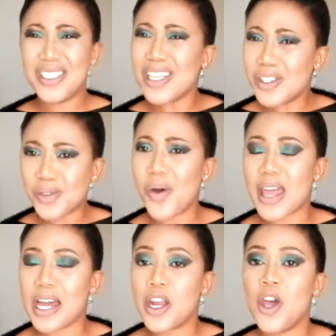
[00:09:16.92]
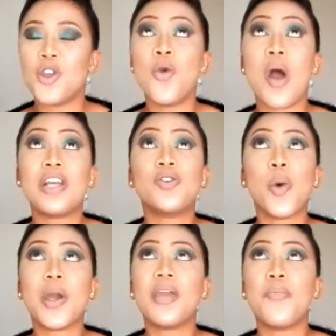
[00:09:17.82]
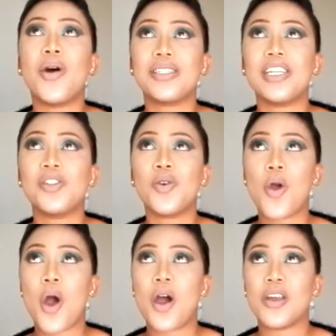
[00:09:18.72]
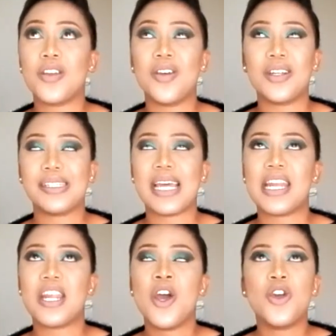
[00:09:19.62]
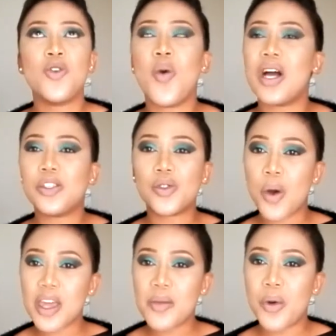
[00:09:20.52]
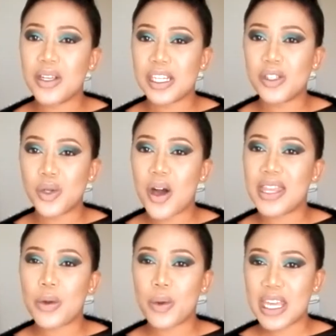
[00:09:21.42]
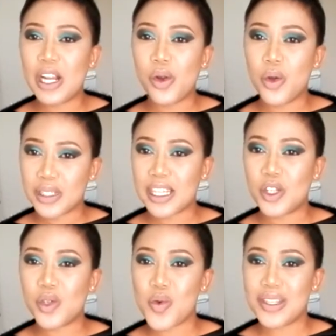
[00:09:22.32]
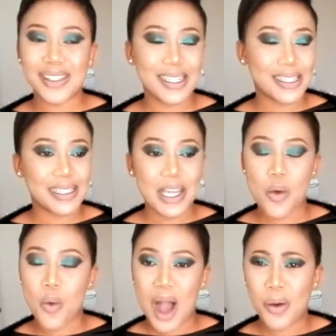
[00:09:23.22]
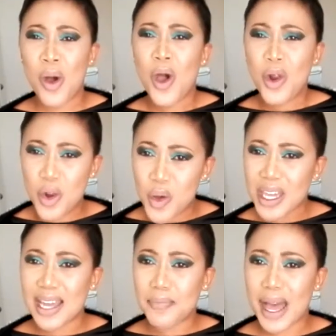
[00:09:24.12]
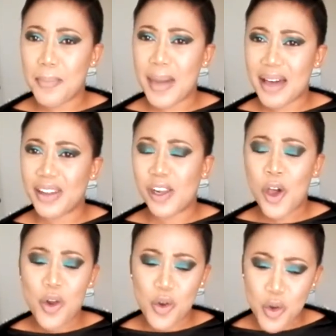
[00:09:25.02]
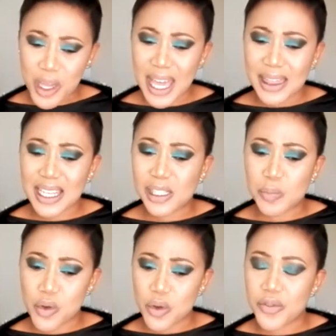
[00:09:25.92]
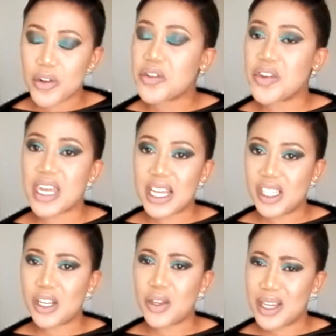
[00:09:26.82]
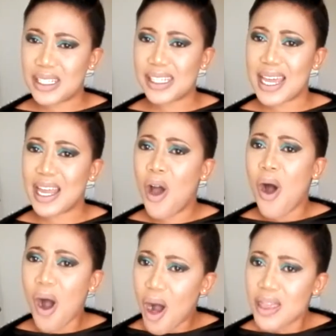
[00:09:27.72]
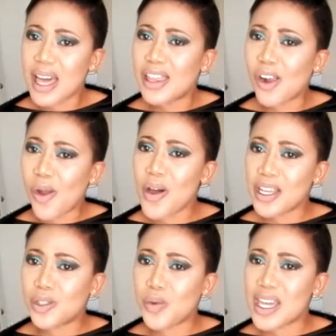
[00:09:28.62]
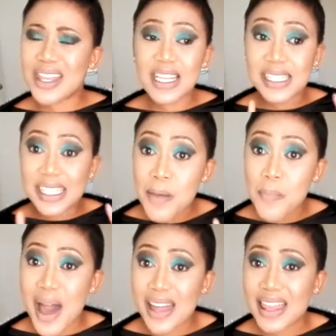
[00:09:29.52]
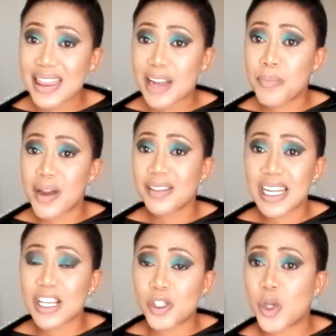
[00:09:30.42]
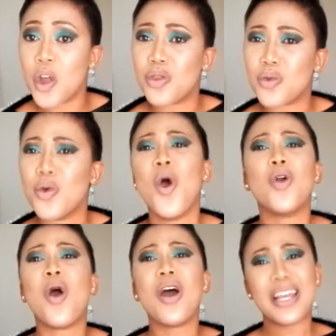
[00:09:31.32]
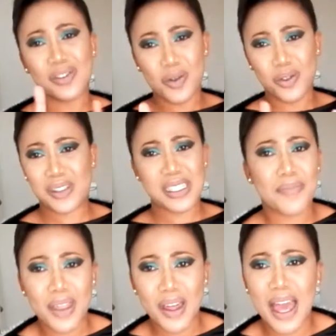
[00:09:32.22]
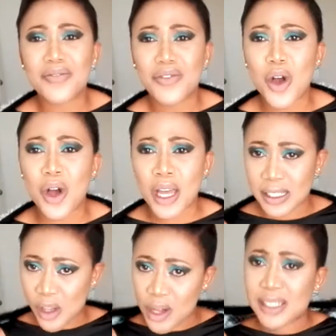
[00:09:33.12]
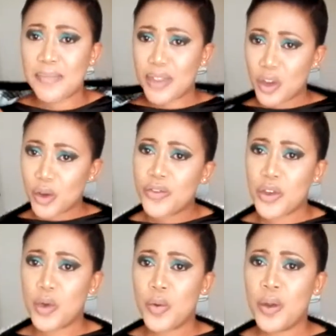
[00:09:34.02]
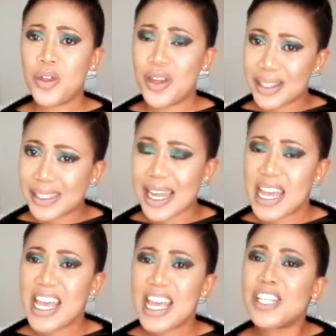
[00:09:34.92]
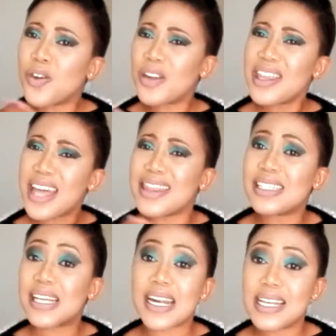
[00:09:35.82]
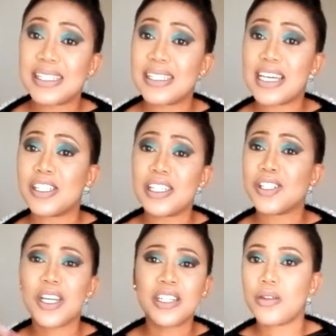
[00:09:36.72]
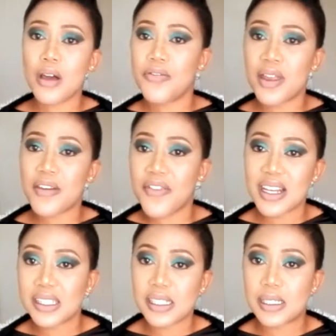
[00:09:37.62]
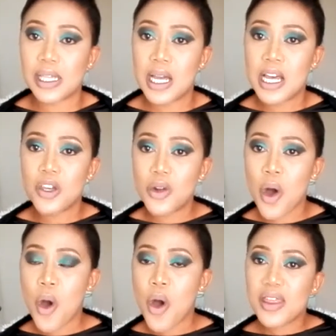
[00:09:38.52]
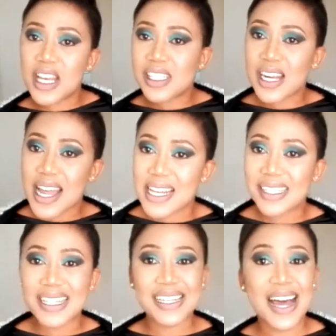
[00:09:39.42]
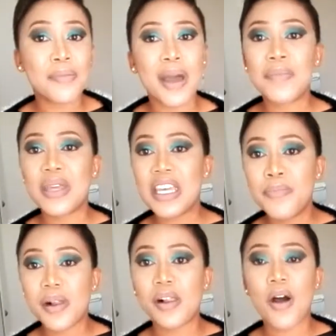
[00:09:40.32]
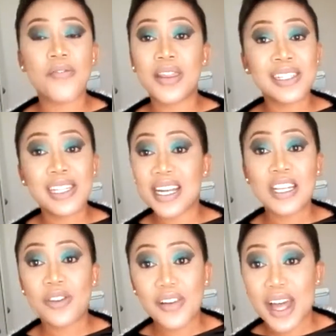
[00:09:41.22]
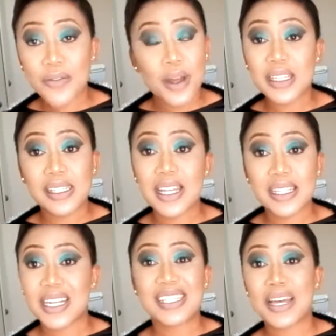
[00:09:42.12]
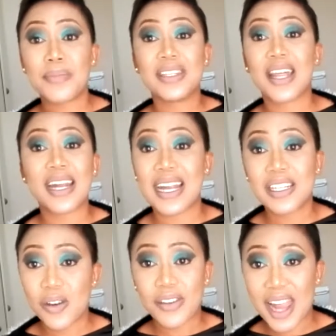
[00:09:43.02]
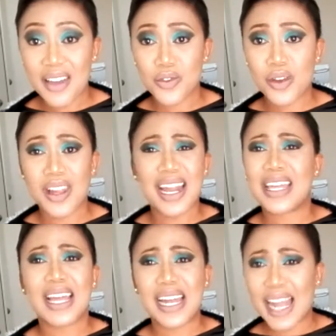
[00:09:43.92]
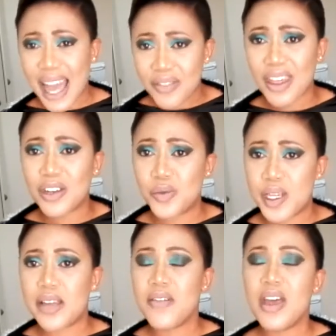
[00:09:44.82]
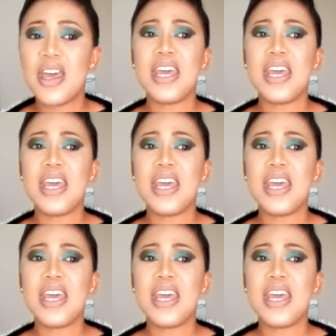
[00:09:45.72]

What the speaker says: Just know that you are so important to God. You understand? You are so important to God that when he looks at you, he's just saying, wow, look at my mother. Look at this beautiful creation. You understand? All that the Lord is working, the same path that that person has gone through, God has also something, has got something good for you. You understand? It's only that this race is not for the fastest. You know, this race is run by people of this race of life. When I say this race, I mean the race of life, you know, like the life that we live.